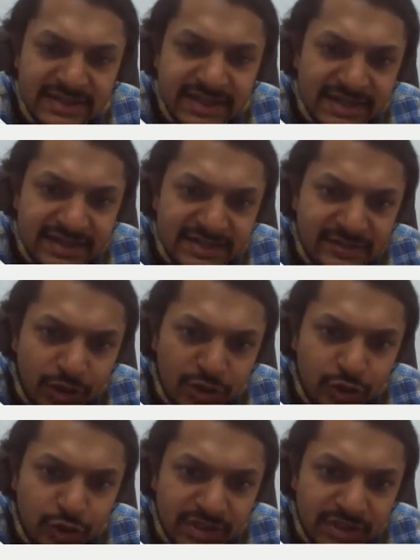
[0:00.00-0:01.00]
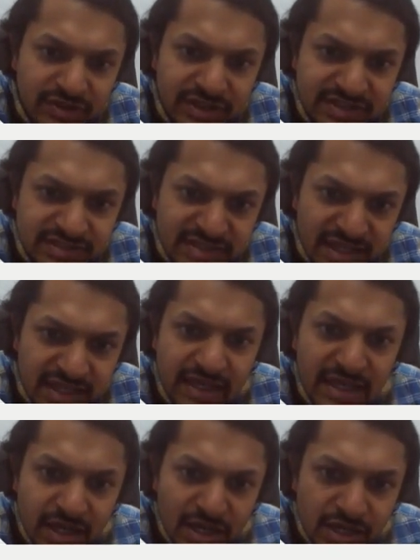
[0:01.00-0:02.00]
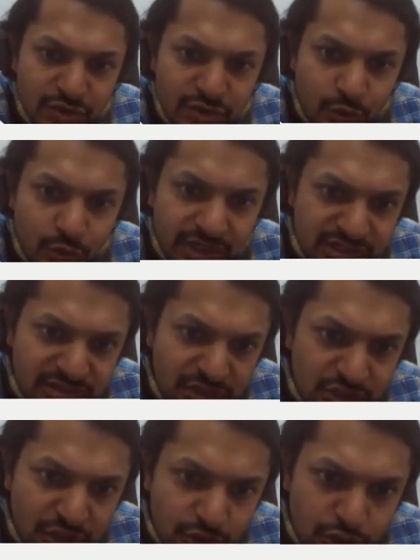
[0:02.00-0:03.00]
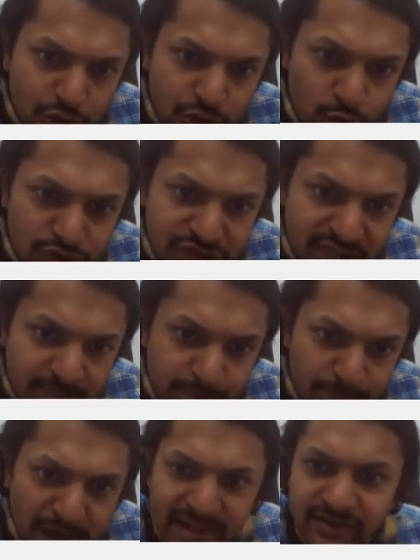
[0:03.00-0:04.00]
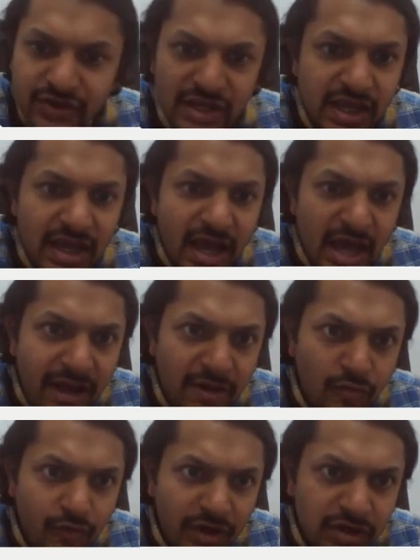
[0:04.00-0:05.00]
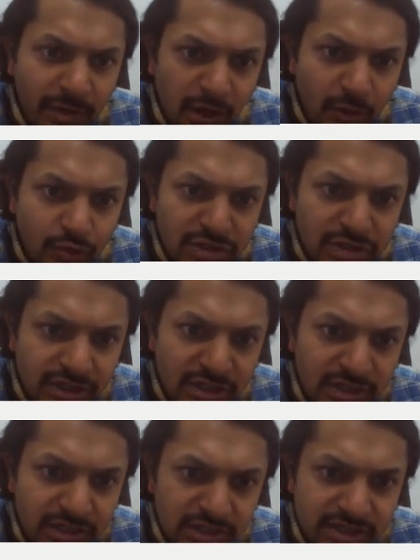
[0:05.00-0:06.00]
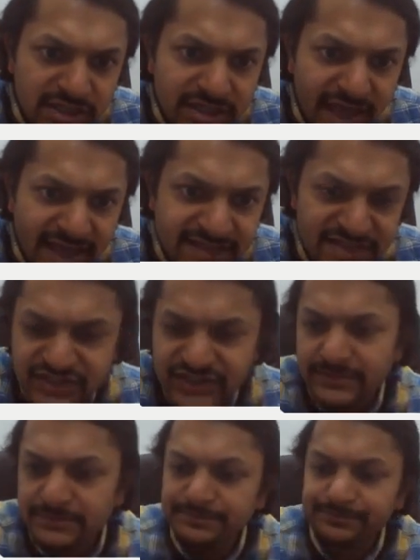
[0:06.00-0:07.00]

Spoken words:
That is going to be 3C. So it is 2C by 3. And what about the S?